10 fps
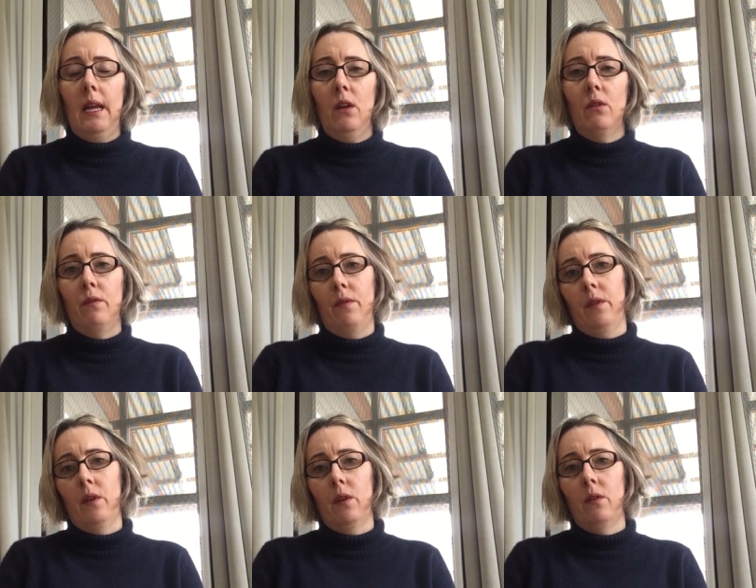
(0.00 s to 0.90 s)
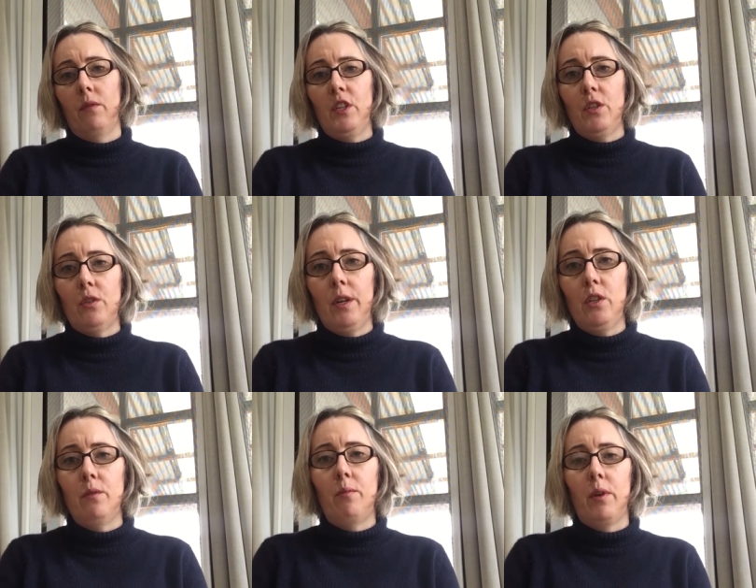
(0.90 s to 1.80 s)
any of the
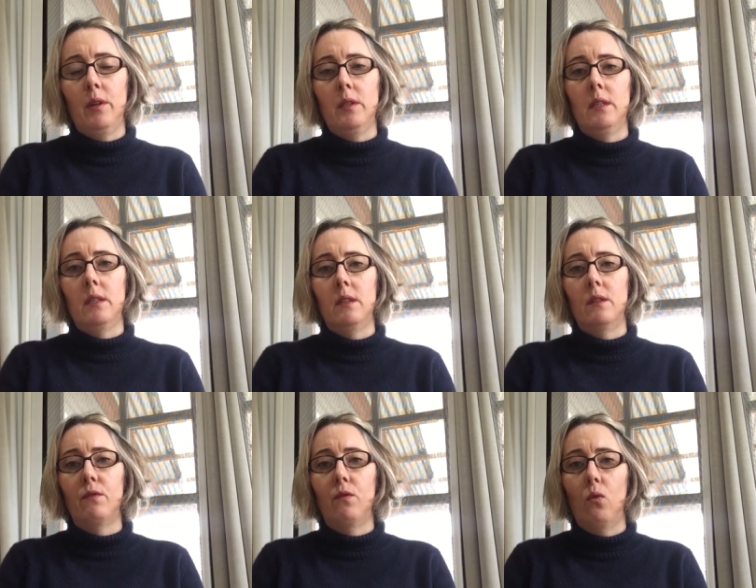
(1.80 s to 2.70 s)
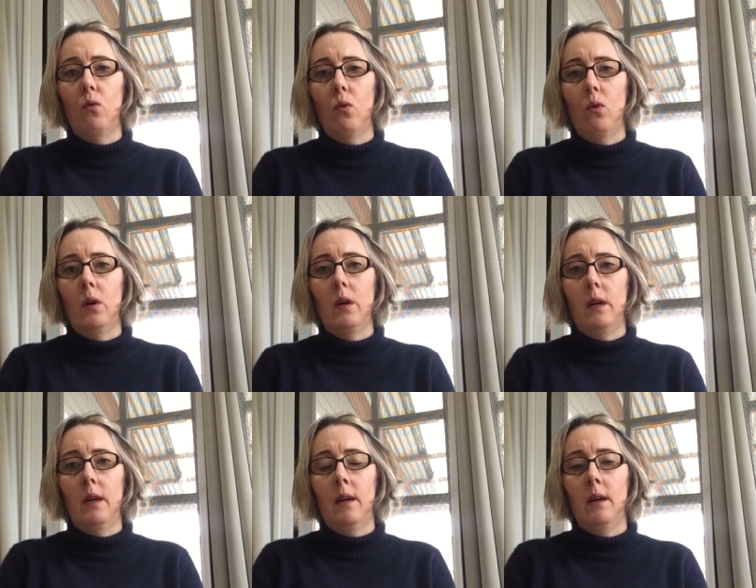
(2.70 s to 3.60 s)
registration processes for
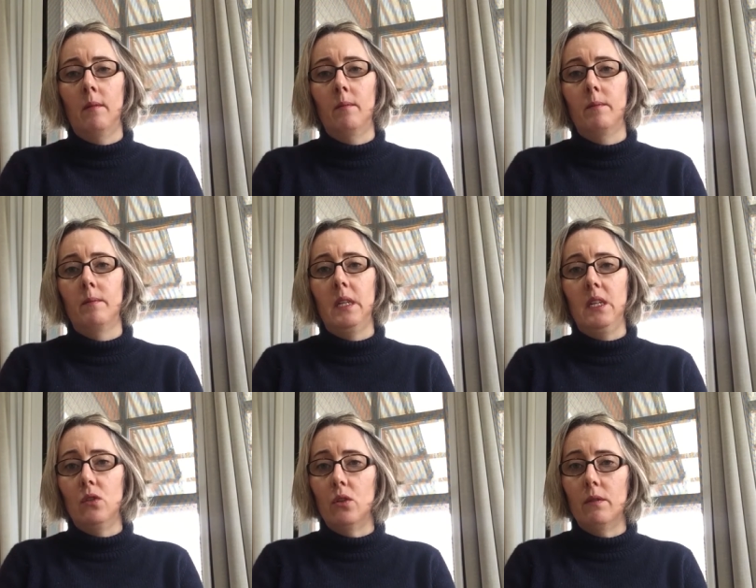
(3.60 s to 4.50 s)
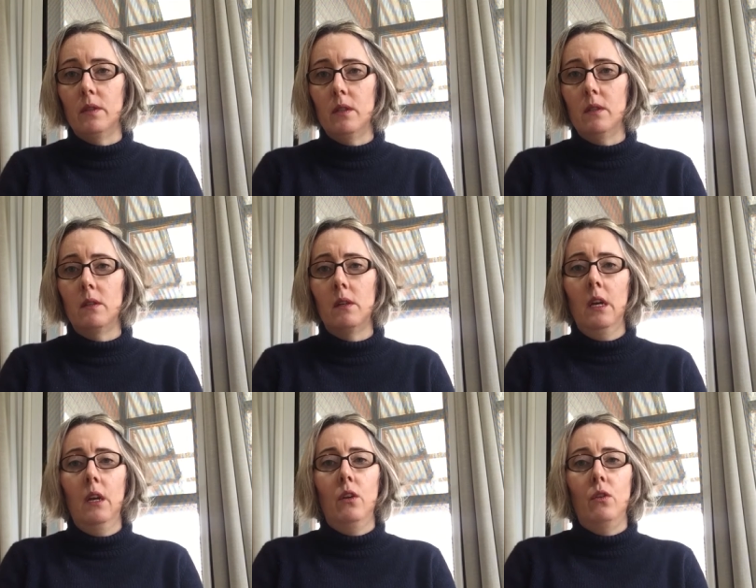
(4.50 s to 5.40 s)
these services,
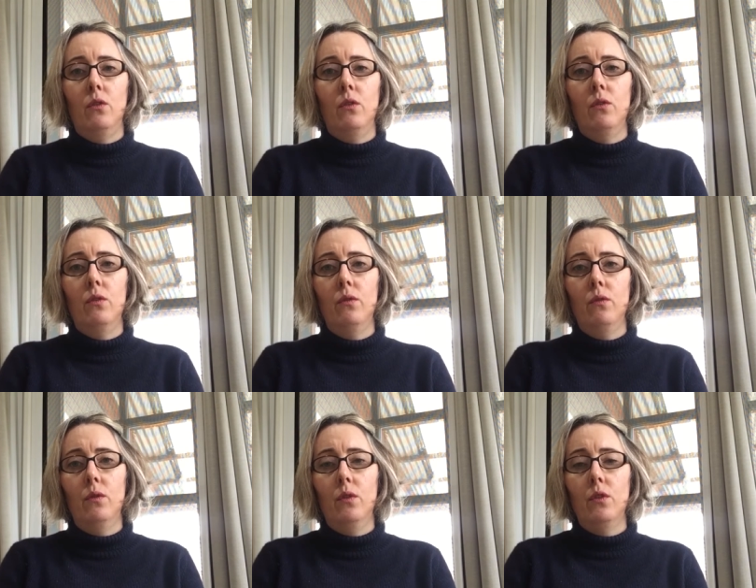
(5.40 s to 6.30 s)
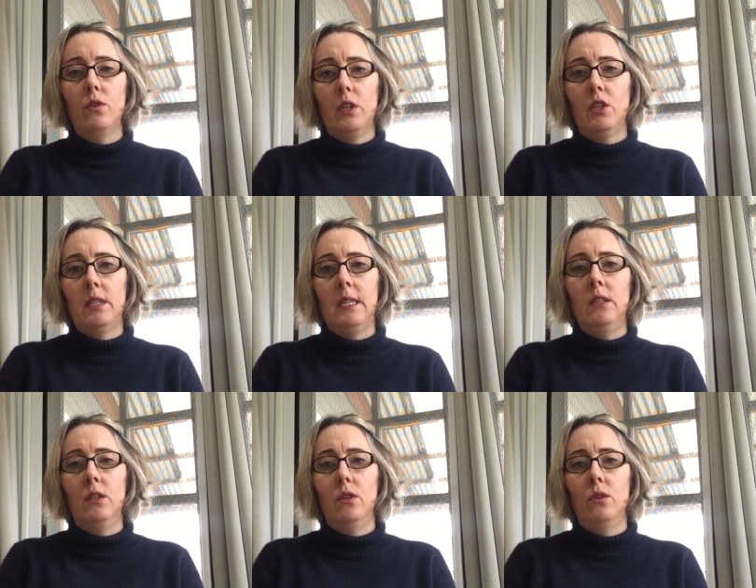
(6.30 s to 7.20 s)
you usually just
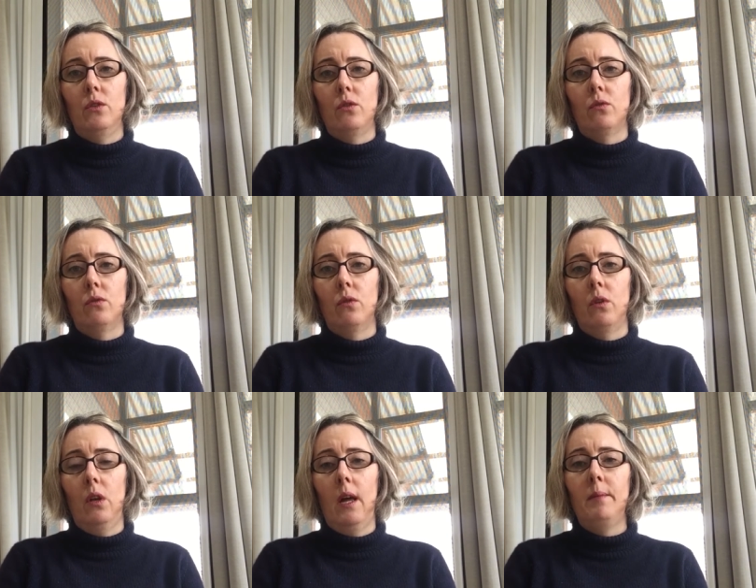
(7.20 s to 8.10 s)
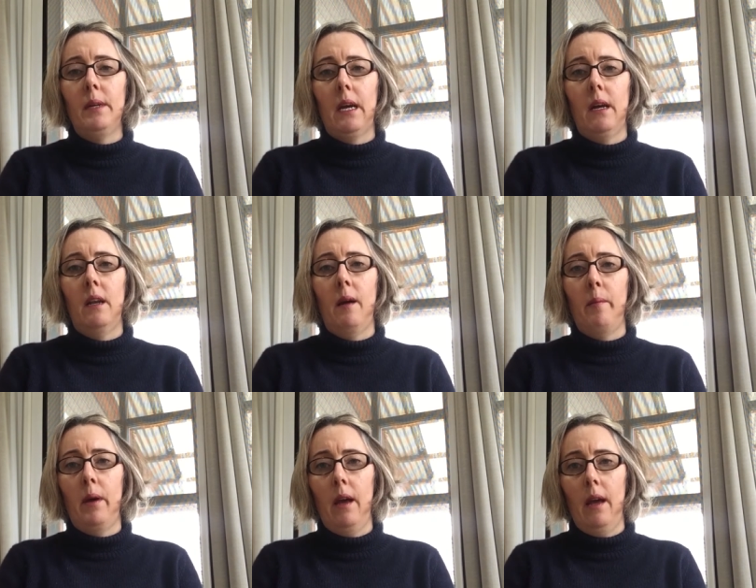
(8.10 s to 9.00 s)
need to use your library card
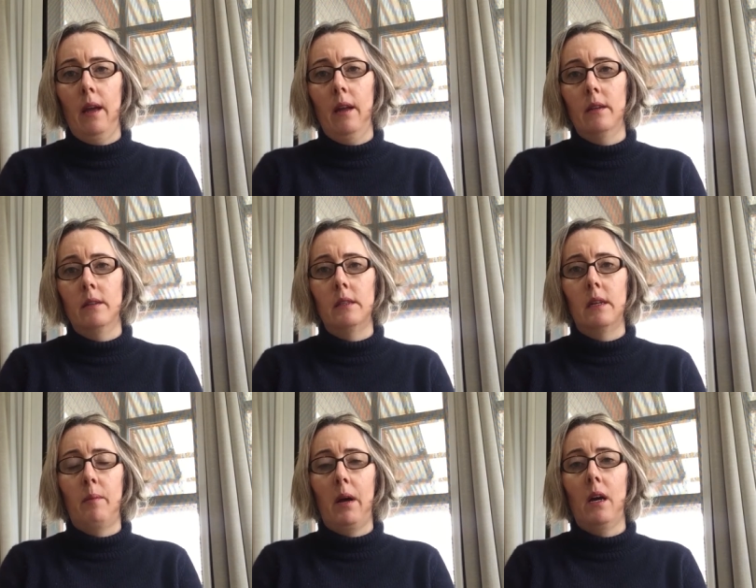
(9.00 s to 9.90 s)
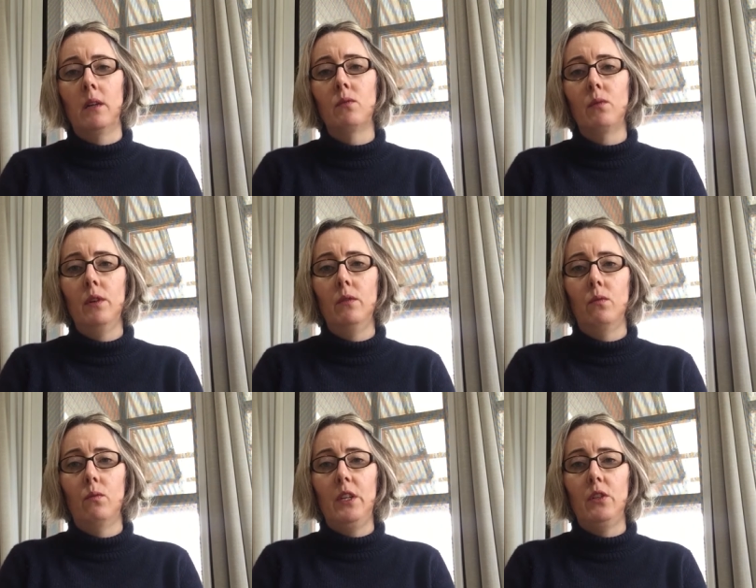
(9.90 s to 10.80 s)
number and a password,
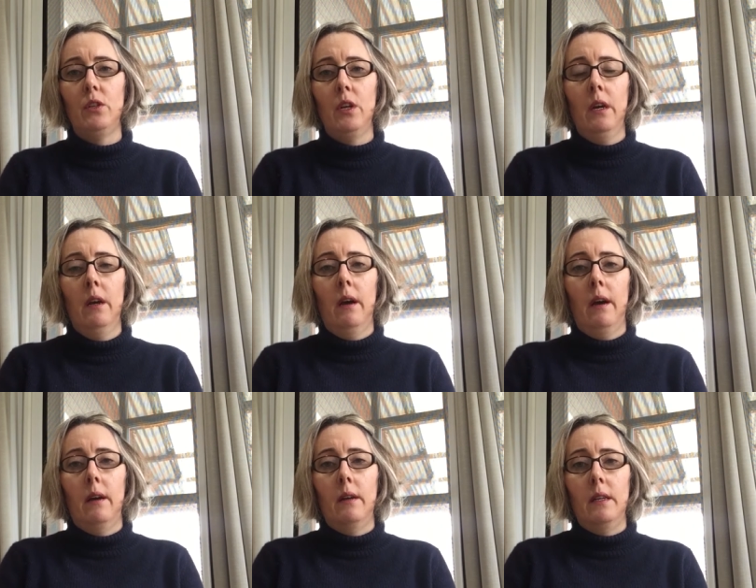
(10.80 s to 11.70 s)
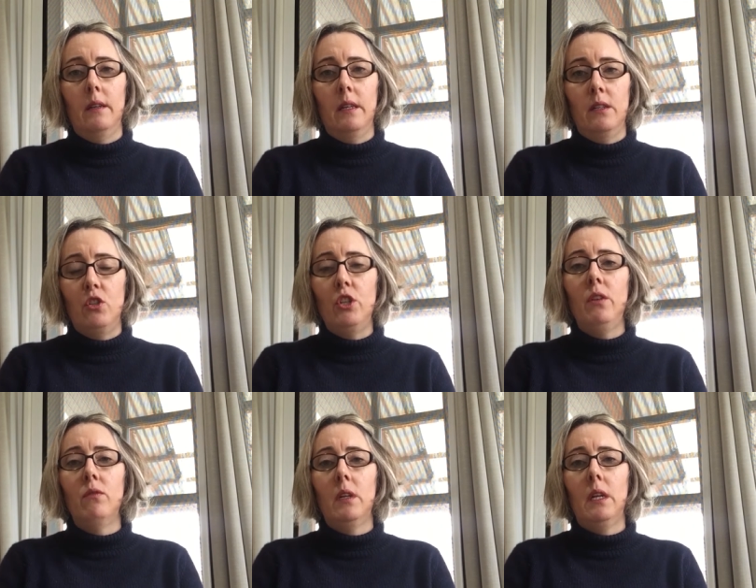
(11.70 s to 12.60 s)
which is
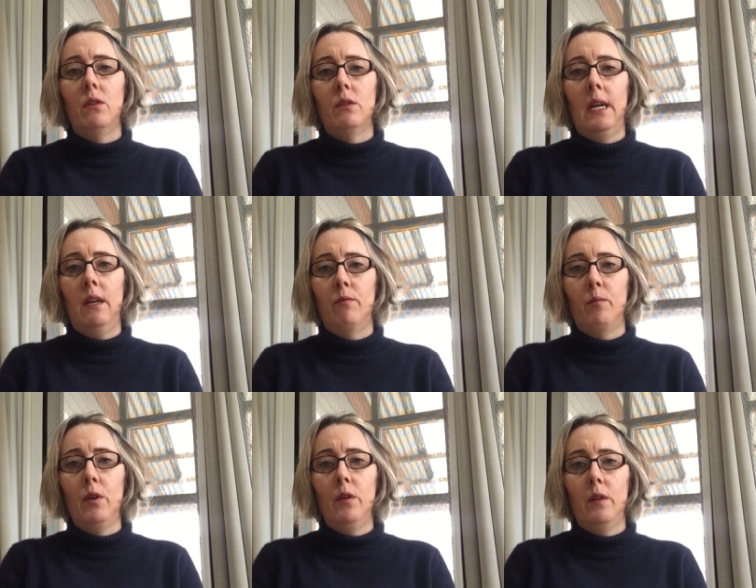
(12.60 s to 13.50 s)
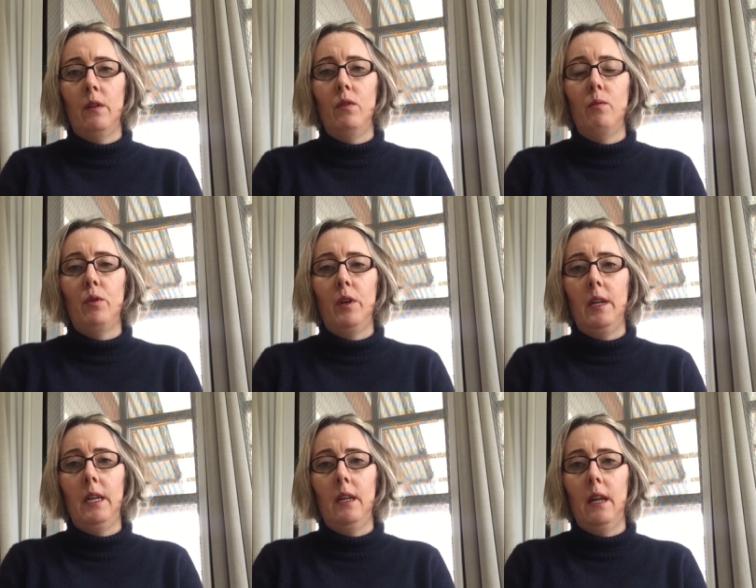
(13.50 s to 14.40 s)
generally your date of birth. If you put
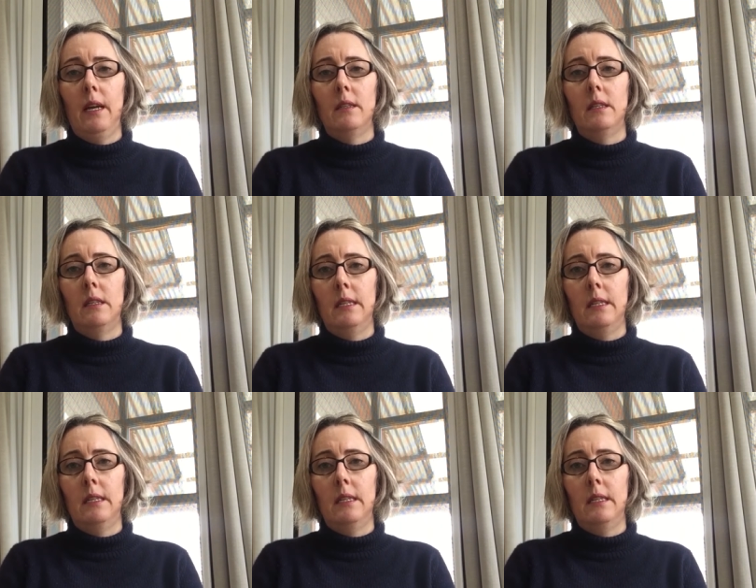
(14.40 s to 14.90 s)
it in as